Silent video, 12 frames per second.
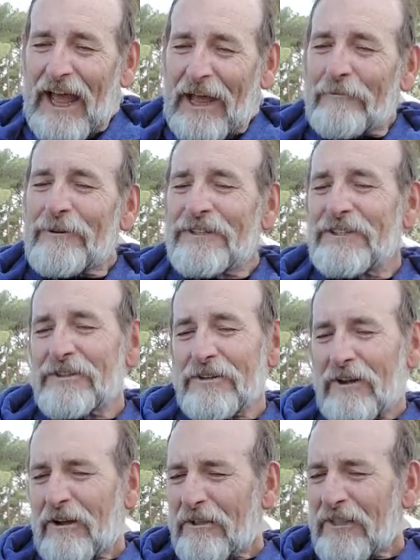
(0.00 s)
I was
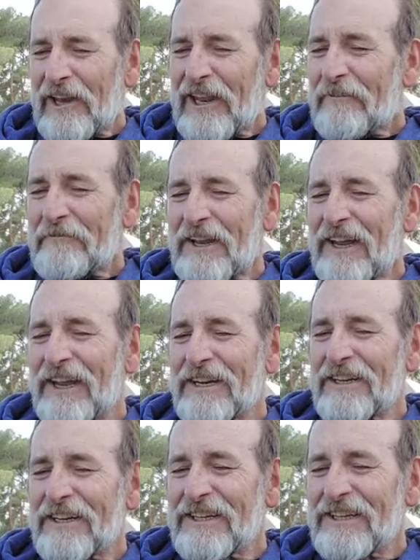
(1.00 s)
on the left
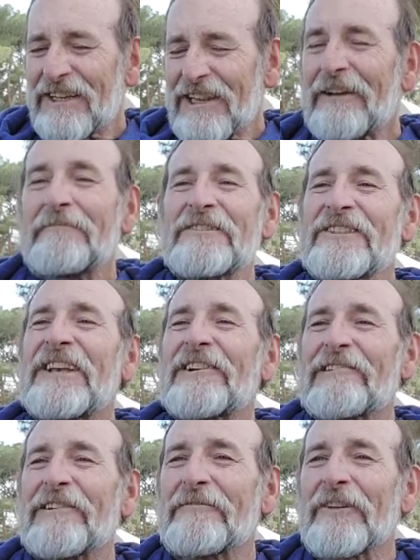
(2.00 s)

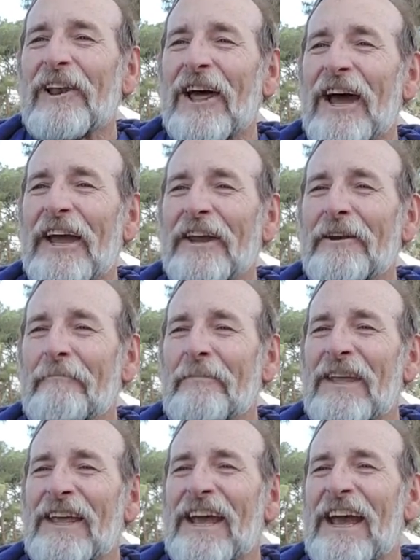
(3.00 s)
center of the line.
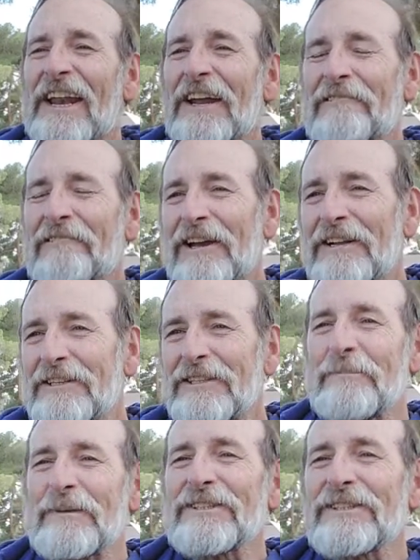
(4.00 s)
And I tried this
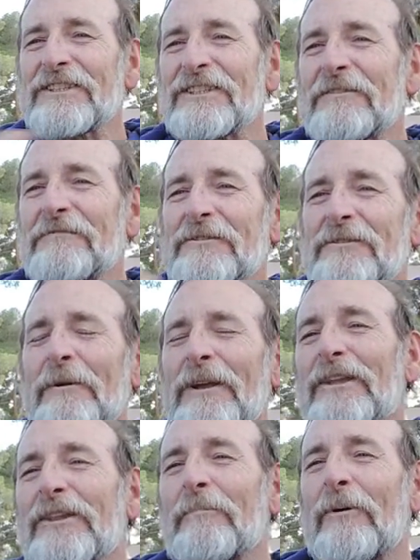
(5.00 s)
business of
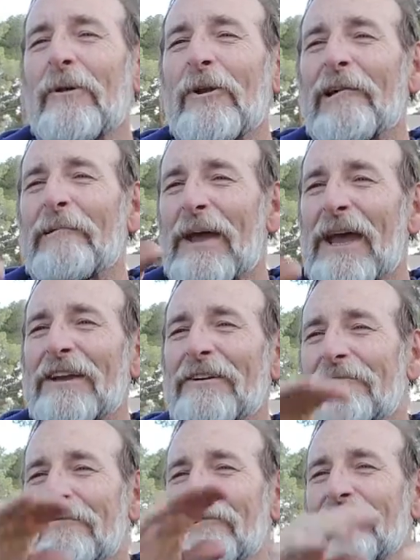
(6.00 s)
swinging the polearm back
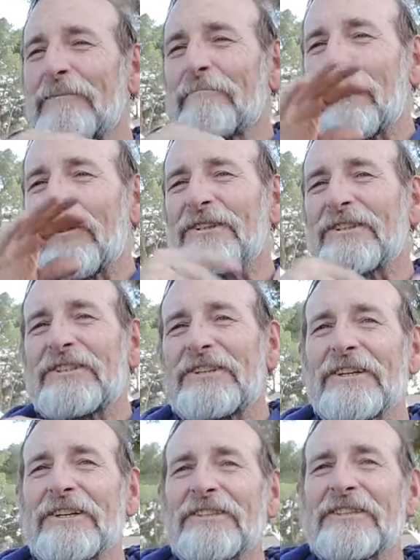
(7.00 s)
and forth and pulling
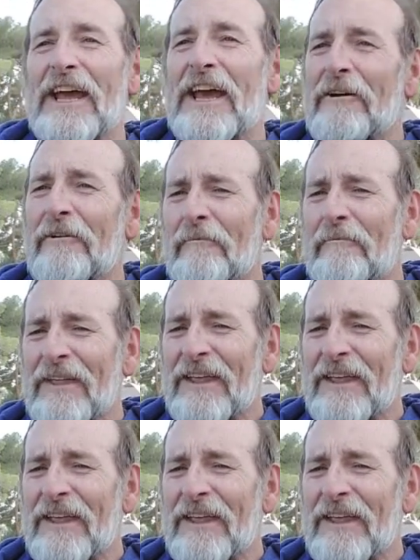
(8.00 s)
shields down.